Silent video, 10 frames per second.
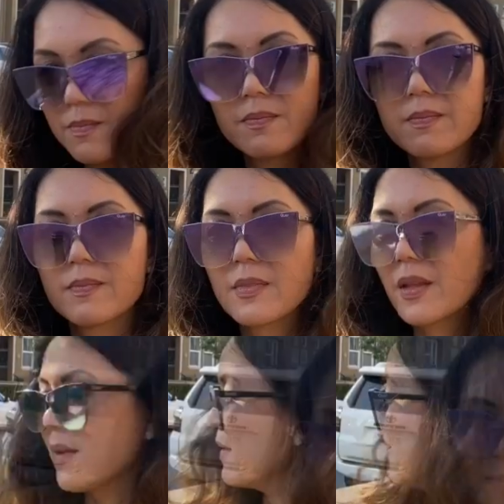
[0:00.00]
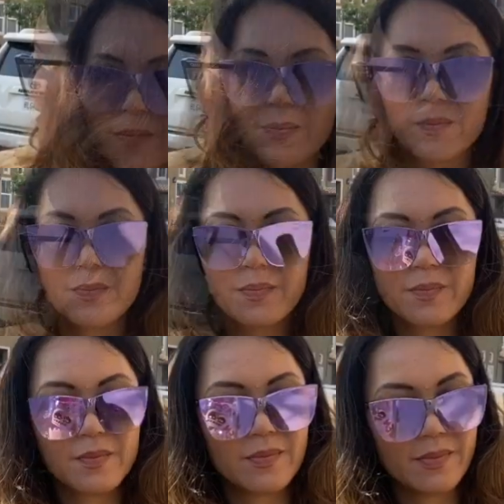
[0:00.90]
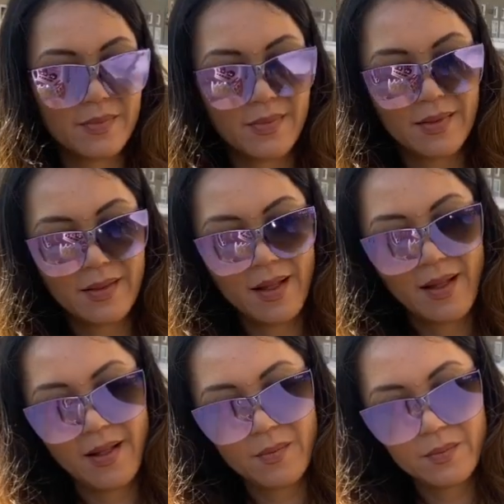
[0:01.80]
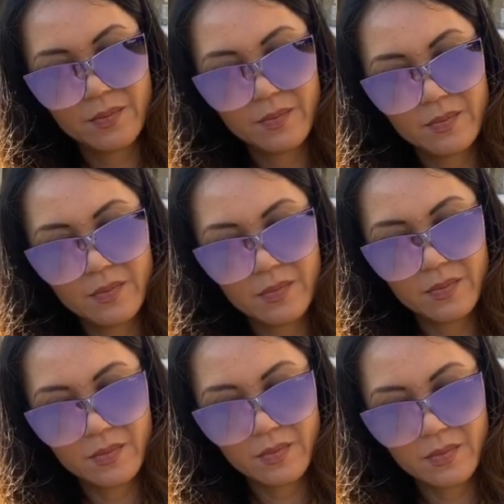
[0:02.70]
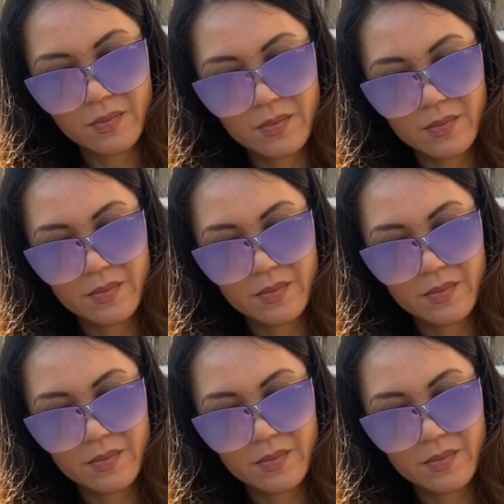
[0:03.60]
Nothing is said.